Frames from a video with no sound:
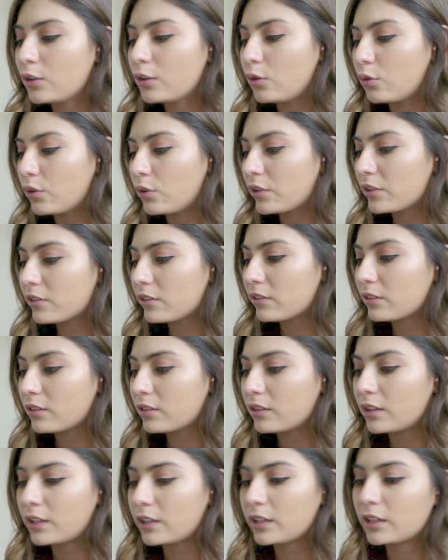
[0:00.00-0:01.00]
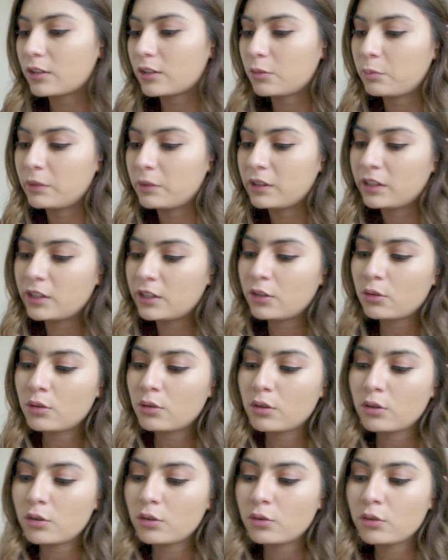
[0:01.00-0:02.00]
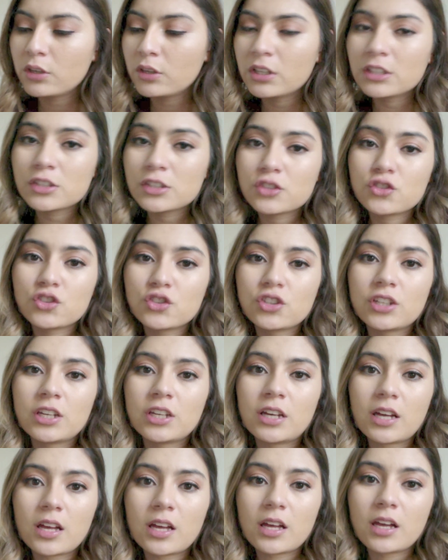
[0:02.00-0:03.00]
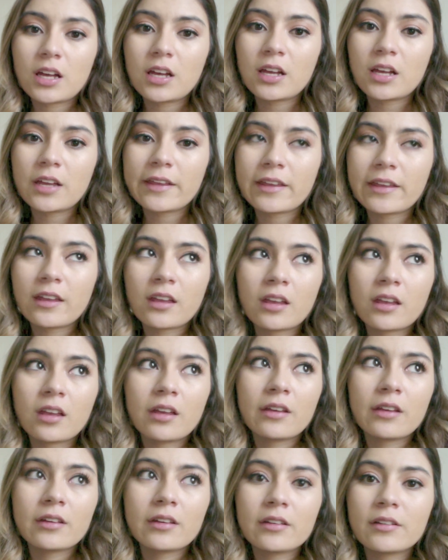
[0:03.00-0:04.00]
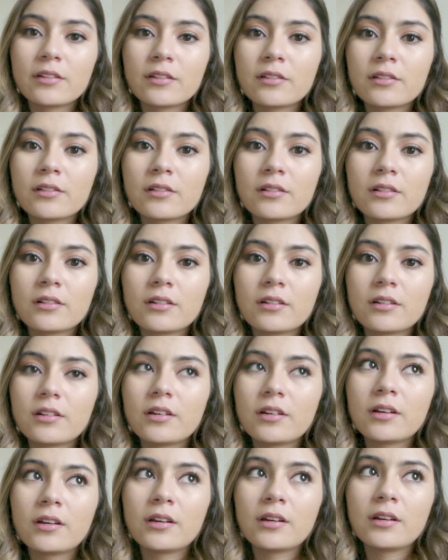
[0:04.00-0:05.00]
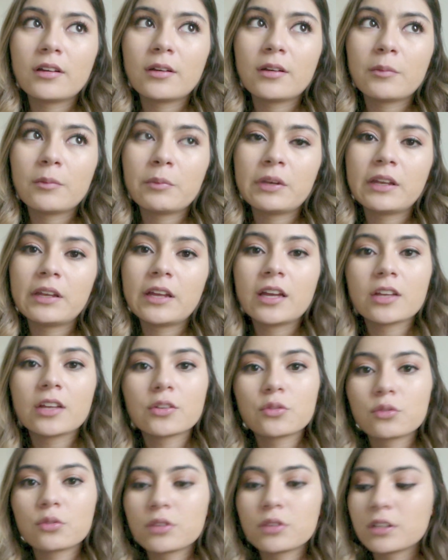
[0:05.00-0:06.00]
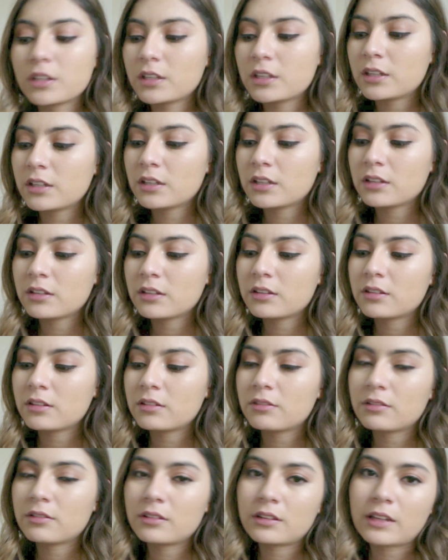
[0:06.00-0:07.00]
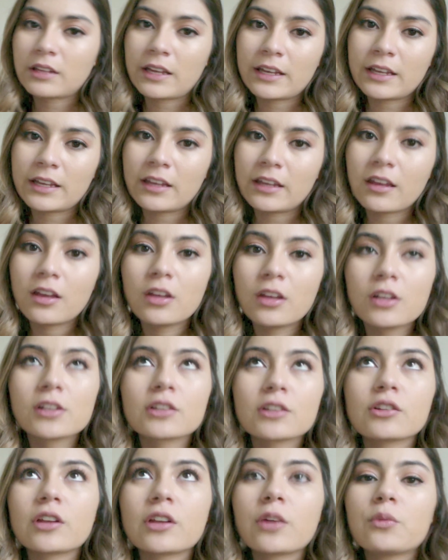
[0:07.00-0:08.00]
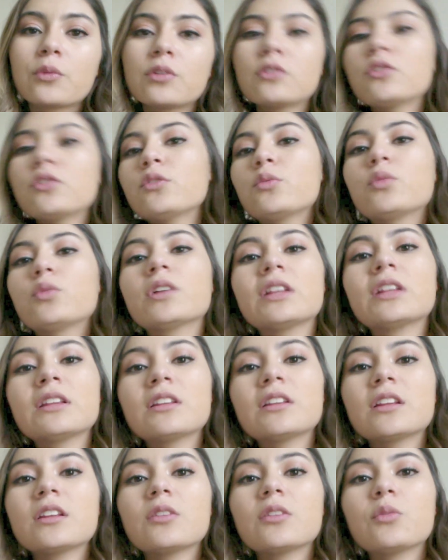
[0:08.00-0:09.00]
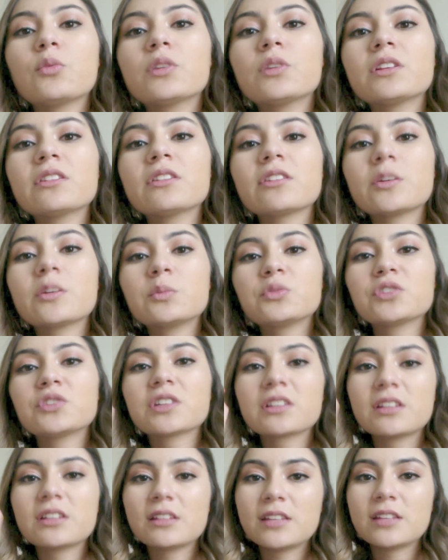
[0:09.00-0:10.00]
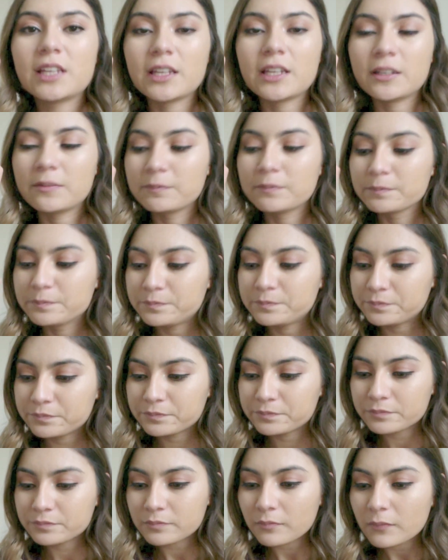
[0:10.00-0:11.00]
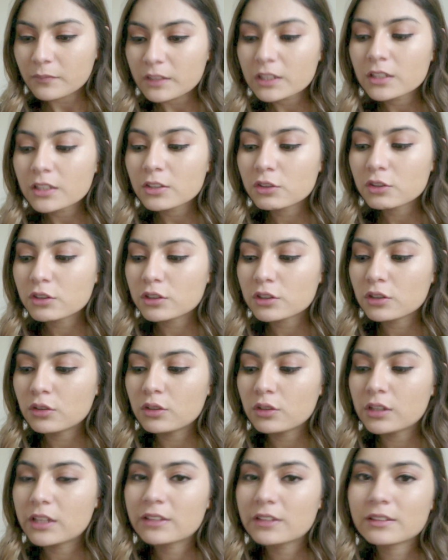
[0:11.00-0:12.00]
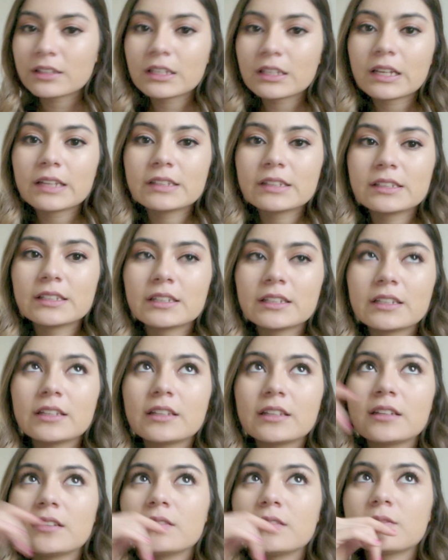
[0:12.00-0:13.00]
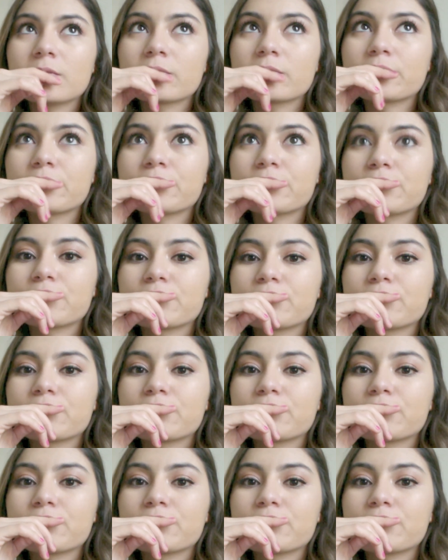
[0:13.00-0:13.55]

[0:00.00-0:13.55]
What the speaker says: categories. Like it'll be neuro, GI, pediatrics, psych. So I would do one subject a day. So let's say I did